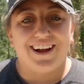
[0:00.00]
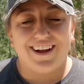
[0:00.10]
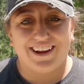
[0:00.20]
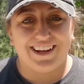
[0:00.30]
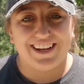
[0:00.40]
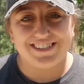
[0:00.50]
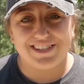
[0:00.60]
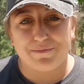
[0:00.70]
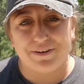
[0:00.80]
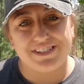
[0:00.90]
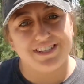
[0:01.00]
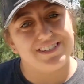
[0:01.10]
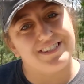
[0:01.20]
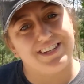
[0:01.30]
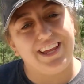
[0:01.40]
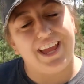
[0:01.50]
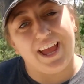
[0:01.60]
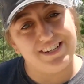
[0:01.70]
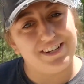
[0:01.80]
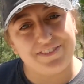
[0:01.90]
Alright guys, so that brings us to the
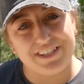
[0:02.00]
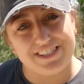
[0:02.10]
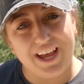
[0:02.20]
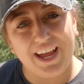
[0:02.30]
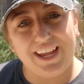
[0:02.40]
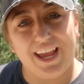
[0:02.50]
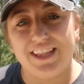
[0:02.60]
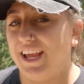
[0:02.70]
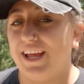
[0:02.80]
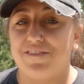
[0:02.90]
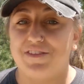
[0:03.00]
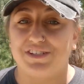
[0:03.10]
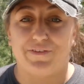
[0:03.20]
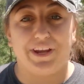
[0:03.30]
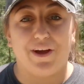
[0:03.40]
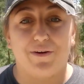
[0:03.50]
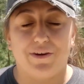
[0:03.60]
end of this hike and the end of this video.